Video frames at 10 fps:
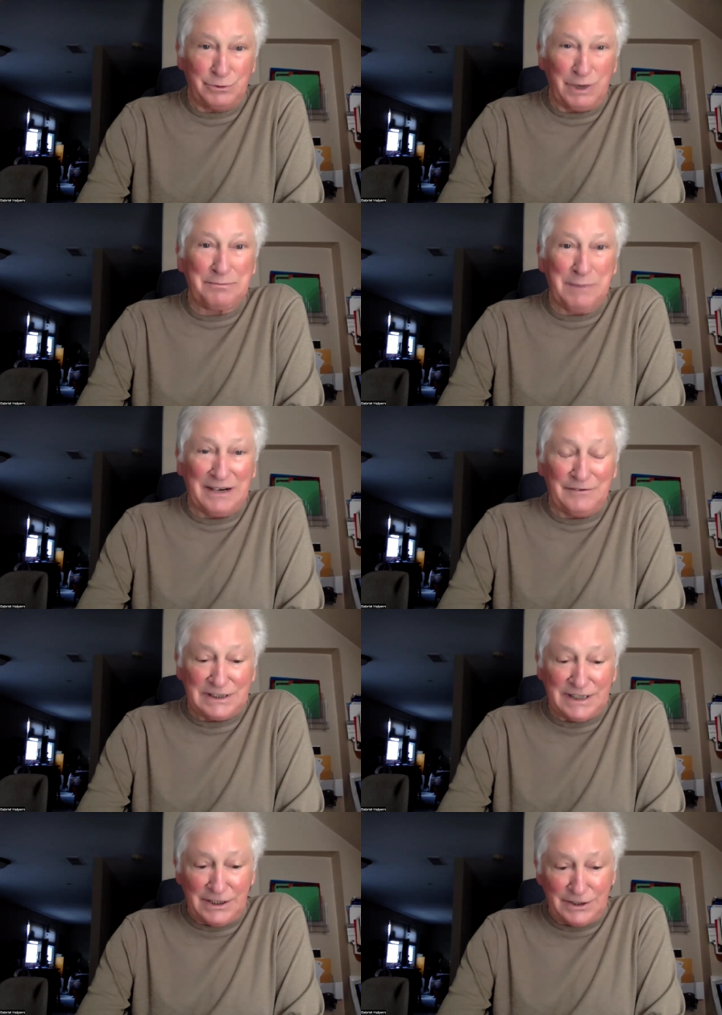a direct
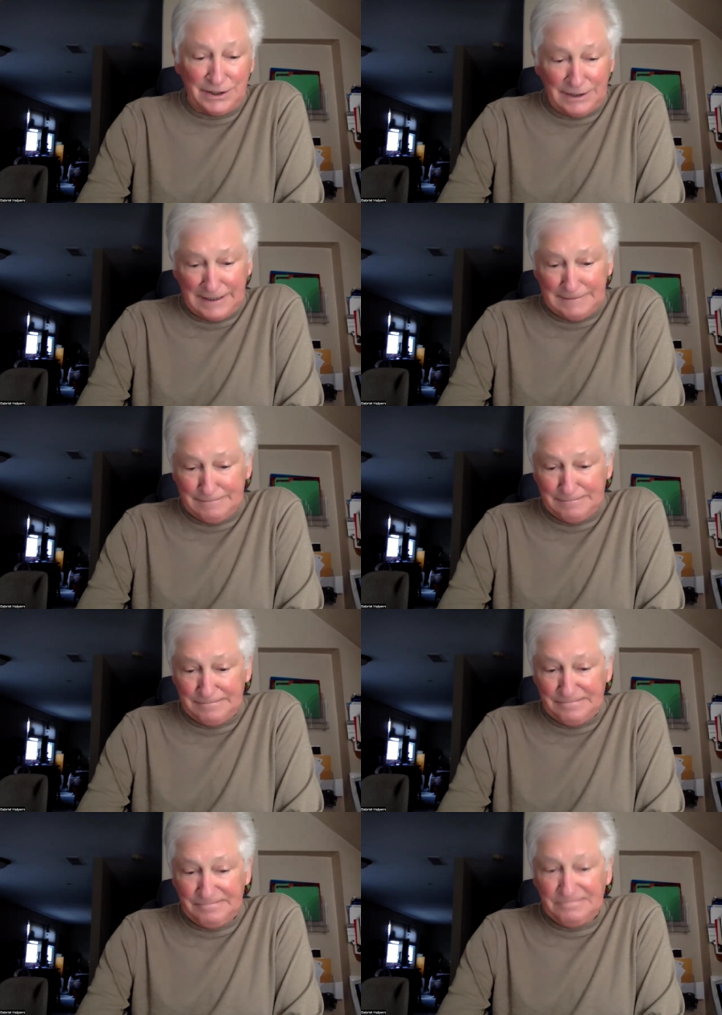manifestation of
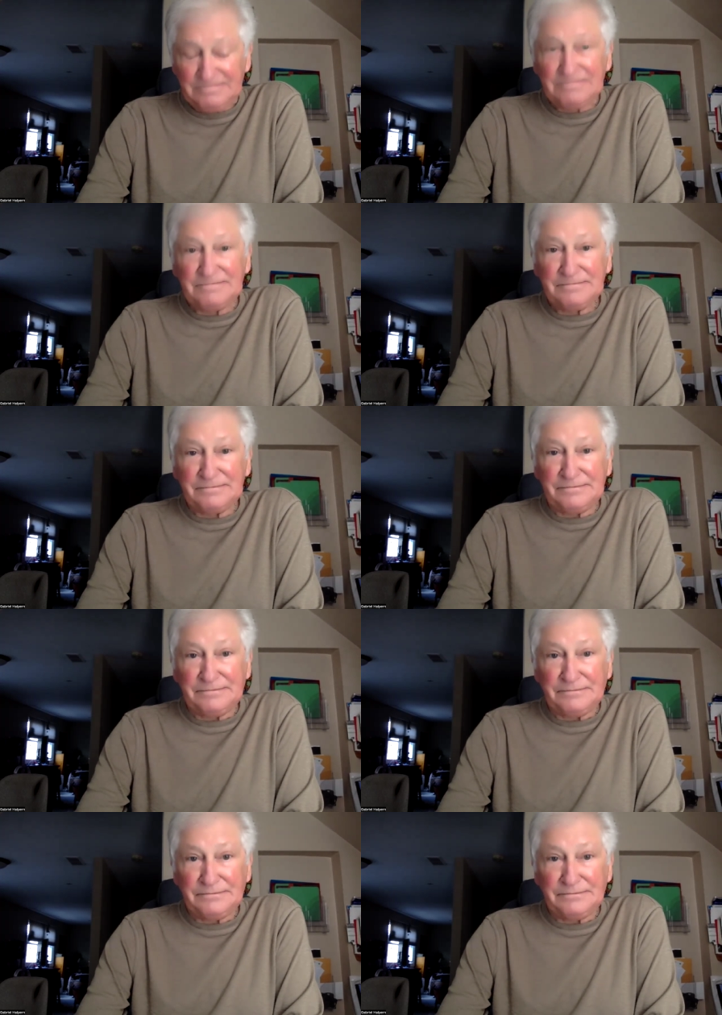that. Hmm?